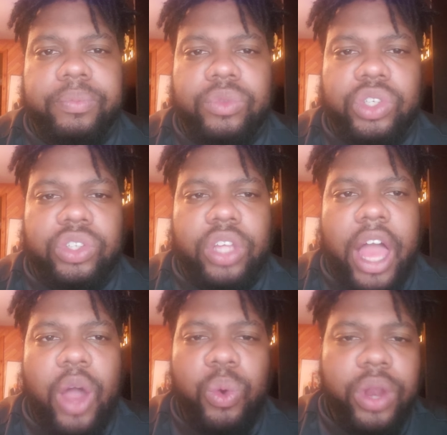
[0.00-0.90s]
Just
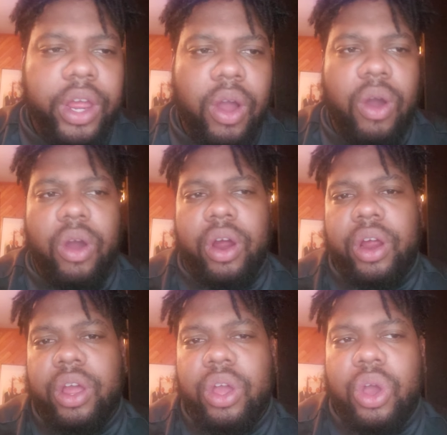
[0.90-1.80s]
who they
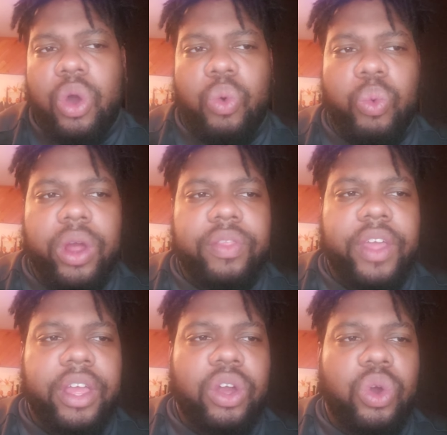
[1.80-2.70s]
are, what
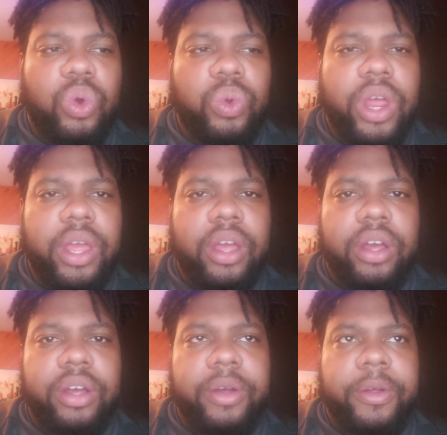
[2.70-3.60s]
they, who they
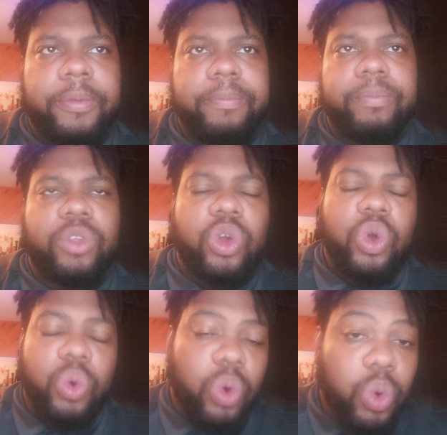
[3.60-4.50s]

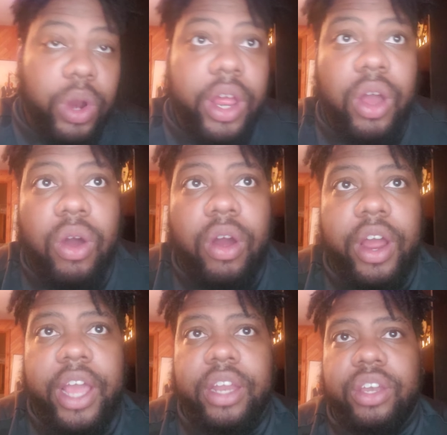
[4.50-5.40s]
are,
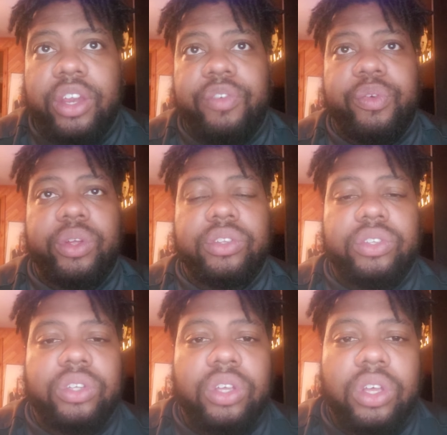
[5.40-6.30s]
and the
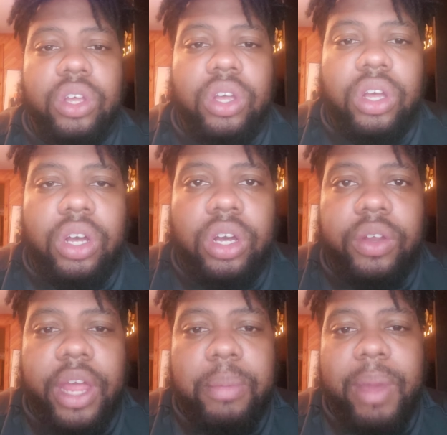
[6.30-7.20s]
difference
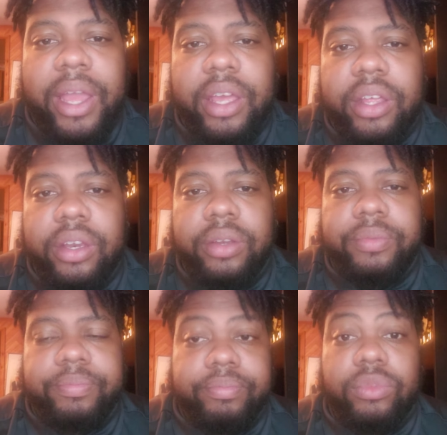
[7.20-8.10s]
they make in
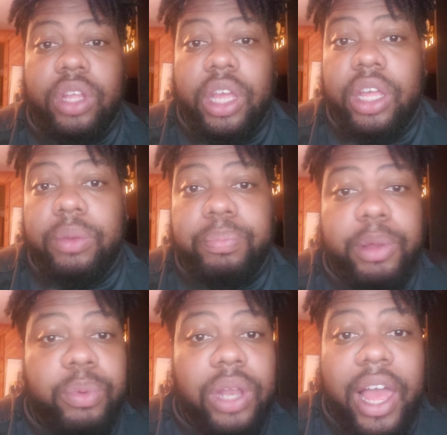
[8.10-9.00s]

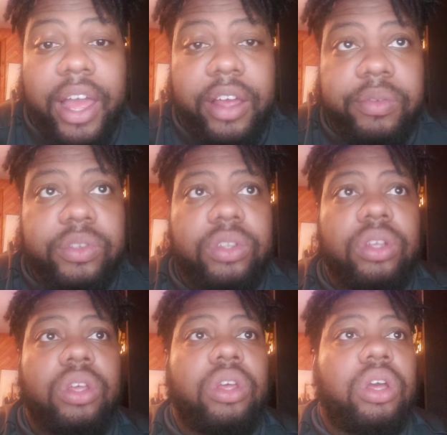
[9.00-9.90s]
people's lives.
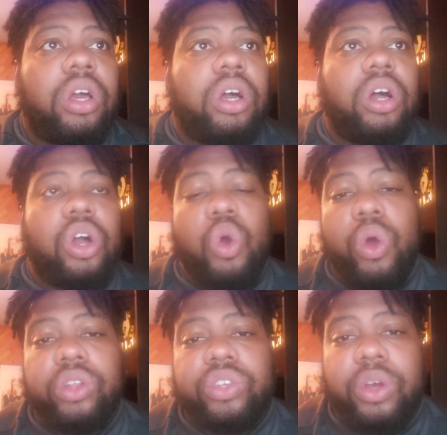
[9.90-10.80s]

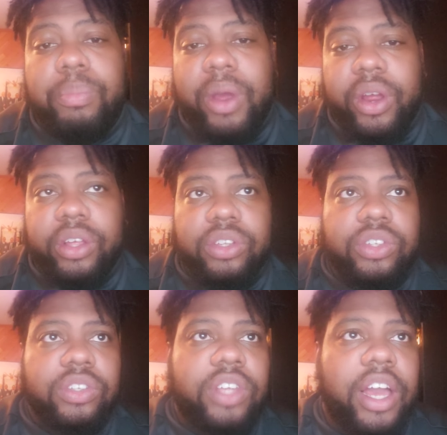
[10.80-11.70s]
According to American
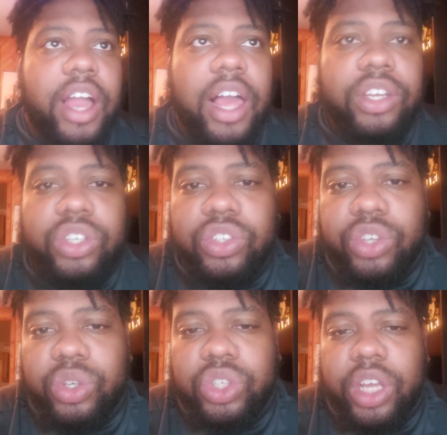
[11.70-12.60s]
Psychology
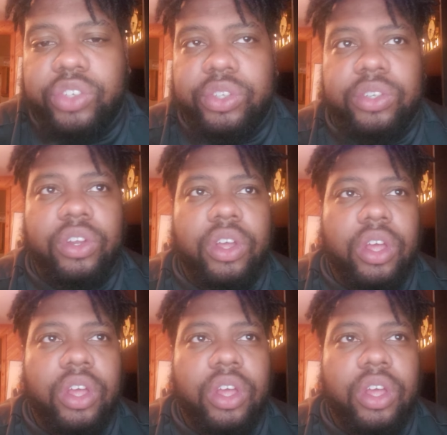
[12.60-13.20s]
Association,